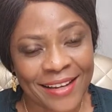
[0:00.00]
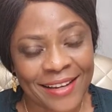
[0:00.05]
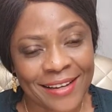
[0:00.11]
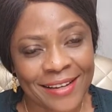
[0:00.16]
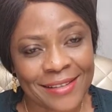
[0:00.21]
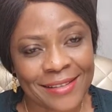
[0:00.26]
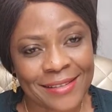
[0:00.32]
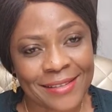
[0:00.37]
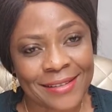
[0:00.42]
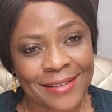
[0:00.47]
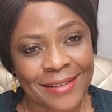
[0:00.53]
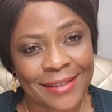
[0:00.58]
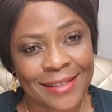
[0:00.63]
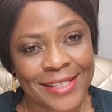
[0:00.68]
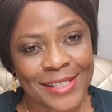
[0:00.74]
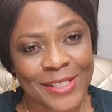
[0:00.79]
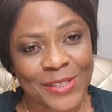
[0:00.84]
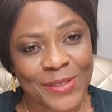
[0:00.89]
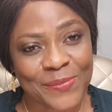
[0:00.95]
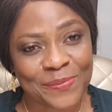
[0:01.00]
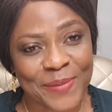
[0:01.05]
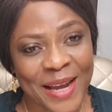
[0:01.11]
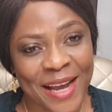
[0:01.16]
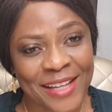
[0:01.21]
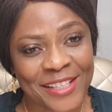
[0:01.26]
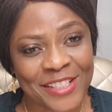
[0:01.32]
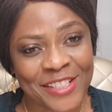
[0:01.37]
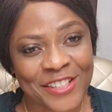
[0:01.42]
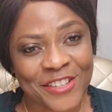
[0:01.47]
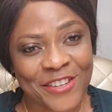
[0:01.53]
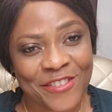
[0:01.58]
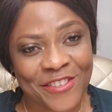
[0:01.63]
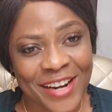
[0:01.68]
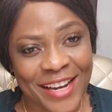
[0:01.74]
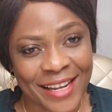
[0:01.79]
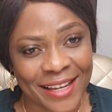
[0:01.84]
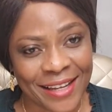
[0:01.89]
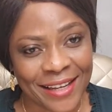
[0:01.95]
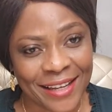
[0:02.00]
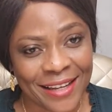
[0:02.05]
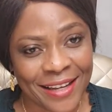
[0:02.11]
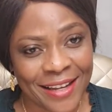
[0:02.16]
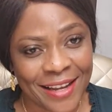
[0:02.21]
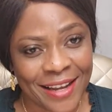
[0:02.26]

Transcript: is the part 3